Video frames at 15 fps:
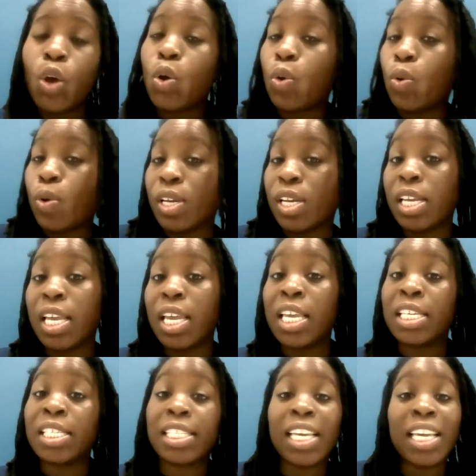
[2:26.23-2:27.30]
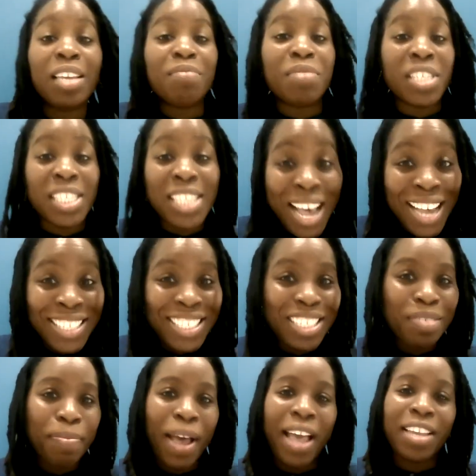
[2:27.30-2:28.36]
who is getting
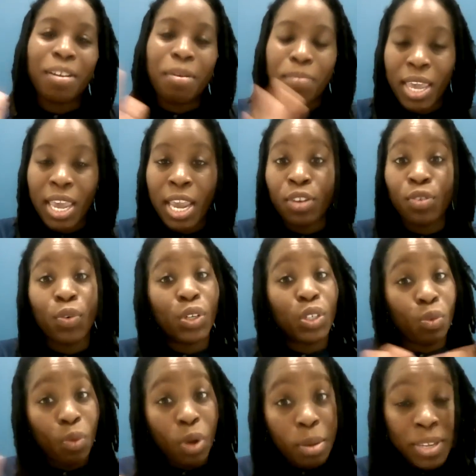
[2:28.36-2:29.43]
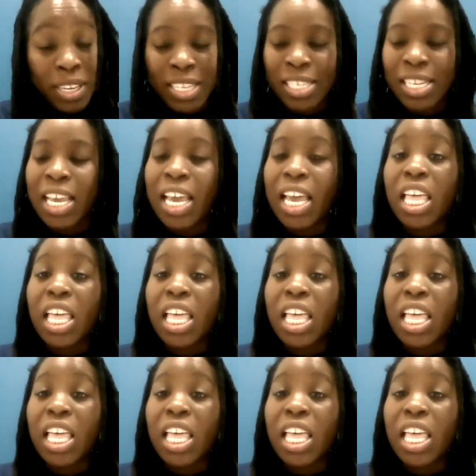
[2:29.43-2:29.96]
massages by your man or your woman,